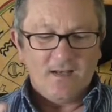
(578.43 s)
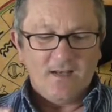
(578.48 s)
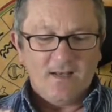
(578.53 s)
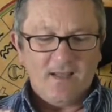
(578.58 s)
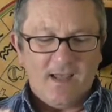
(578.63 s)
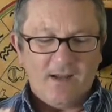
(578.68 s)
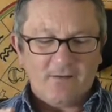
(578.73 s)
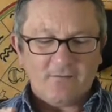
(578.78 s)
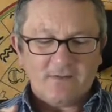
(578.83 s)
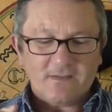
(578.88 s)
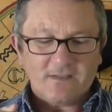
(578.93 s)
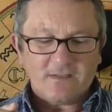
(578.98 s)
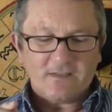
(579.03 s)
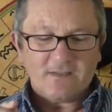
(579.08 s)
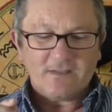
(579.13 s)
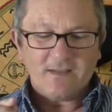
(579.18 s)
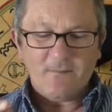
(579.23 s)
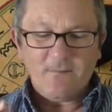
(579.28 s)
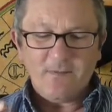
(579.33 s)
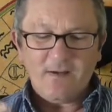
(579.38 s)
Now,
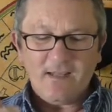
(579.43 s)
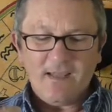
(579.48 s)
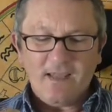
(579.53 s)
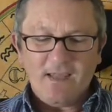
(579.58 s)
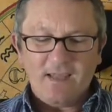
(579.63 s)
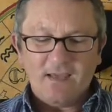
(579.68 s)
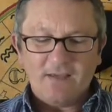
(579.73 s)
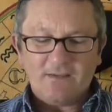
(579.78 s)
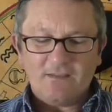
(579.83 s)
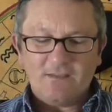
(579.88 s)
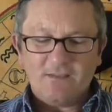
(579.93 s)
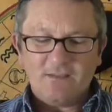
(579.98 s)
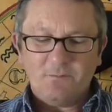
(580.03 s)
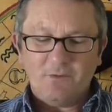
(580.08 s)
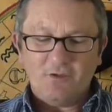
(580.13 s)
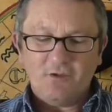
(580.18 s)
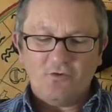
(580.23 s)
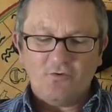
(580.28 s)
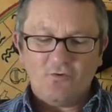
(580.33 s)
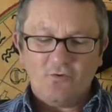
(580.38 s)
somebody here seems to
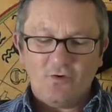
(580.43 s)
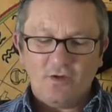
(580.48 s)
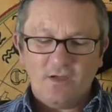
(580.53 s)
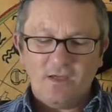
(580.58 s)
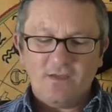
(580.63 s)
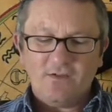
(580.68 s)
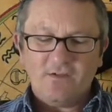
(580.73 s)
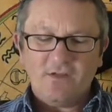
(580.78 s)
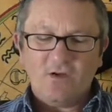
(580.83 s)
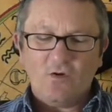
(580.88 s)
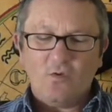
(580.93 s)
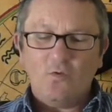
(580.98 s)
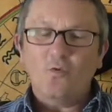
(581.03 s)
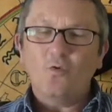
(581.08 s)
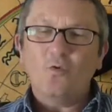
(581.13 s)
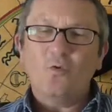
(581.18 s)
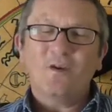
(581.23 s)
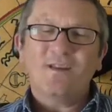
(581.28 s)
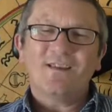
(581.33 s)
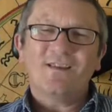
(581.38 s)
be trying to
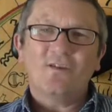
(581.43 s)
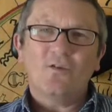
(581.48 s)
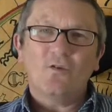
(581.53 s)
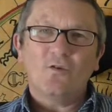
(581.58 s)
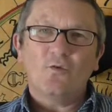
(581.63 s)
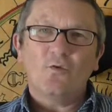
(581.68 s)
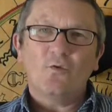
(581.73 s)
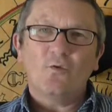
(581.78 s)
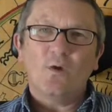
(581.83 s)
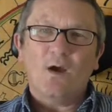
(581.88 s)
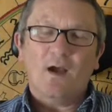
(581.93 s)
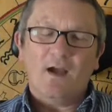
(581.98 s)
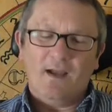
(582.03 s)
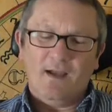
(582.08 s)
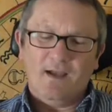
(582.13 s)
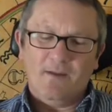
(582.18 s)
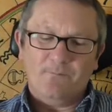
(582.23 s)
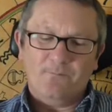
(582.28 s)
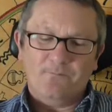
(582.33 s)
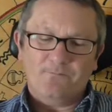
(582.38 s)
call
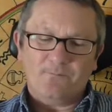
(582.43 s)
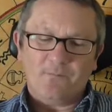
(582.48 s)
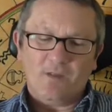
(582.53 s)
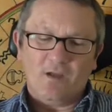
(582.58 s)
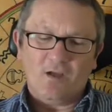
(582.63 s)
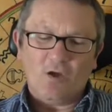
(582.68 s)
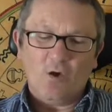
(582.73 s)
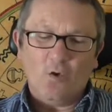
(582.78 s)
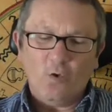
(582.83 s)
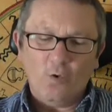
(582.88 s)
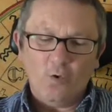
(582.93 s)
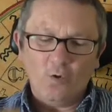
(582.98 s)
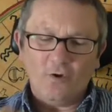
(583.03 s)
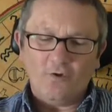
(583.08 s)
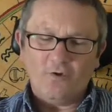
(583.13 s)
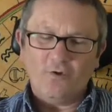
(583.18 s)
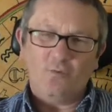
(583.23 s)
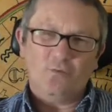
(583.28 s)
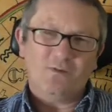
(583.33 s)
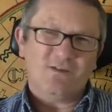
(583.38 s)

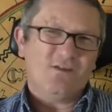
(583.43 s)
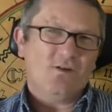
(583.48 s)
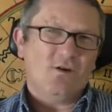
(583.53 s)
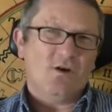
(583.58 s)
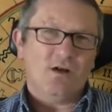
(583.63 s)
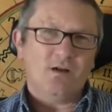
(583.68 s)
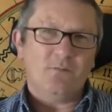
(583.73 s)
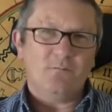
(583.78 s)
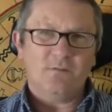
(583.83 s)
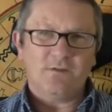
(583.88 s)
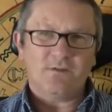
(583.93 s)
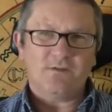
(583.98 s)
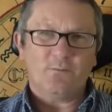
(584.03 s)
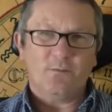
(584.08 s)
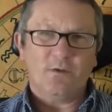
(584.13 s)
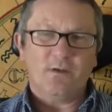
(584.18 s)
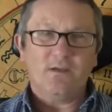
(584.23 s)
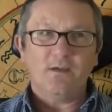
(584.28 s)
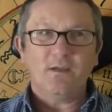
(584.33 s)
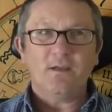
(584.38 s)
on your time this
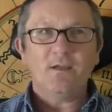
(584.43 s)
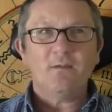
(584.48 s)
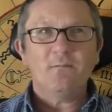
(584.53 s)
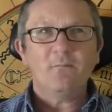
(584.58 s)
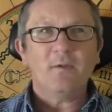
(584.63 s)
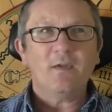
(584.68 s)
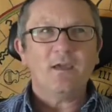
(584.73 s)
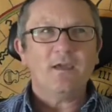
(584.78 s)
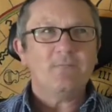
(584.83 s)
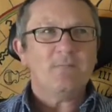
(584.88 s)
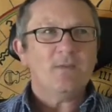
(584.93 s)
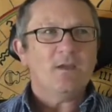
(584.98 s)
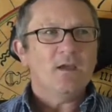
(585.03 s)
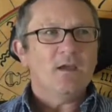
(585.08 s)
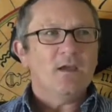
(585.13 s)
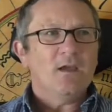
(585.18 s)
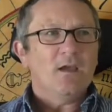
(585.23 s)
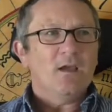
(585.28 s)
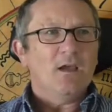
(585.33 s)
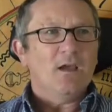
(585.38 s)
week. There can be,
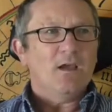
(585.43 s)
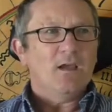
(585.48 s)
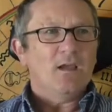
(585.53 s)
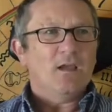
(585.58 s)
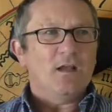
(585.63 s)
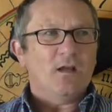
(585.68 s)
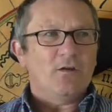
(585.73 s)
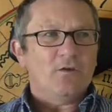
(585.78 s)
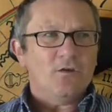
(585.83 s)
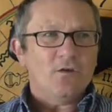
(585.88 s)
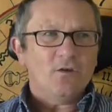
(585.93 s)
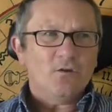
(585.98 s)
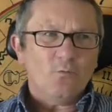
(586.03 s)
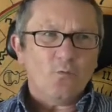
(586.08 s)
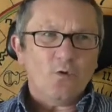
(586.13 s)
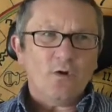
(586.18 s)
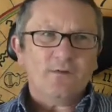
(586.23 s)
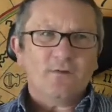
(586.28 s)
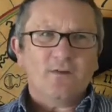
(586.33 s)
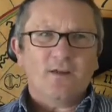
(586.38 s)
you're
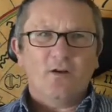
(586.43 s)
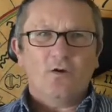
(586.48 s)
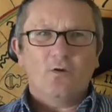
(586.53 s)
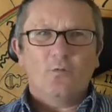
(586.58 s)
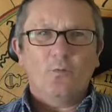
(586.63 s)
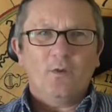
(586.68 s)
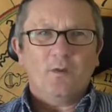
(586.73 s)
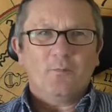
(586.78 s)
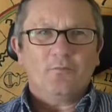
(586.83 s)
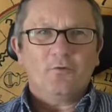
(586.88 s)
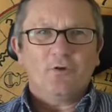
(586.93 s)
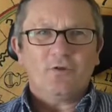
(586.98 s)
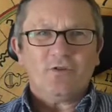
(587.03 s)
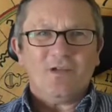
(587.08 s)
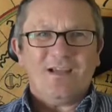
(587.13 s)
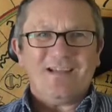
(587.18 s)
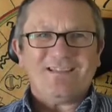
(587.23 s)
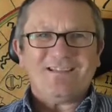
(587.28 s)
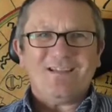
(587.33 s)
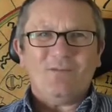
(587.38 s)
wanting to get on with a
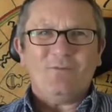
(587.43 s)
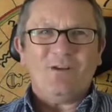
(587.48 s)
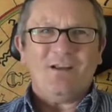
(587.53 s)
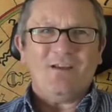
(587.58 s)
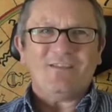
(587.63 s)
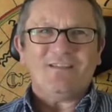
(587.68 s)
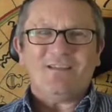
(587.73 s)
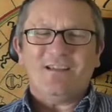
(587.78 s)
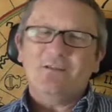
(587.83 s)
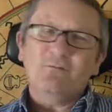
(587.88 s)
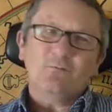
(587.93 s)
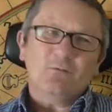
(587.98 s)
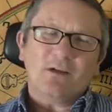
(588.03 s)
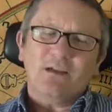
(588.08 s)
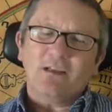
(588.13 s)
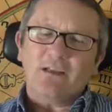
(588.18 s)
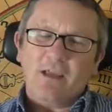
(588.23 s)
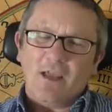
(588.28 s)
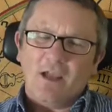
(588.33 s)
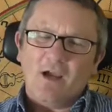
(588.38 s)
project, someone else saying, oh,
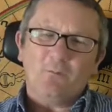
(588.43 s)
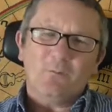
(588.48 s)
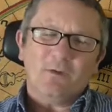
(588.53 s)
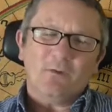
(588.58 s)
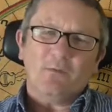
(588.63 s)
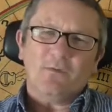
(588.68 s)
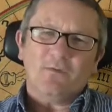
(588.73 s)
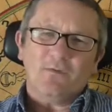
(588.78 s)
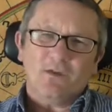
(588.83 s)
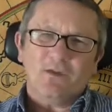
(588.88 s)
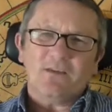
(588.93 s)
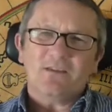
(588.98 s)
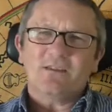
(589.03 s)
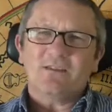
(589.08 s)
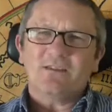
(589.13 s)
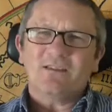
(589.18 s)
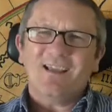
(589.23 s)
can you help me with this?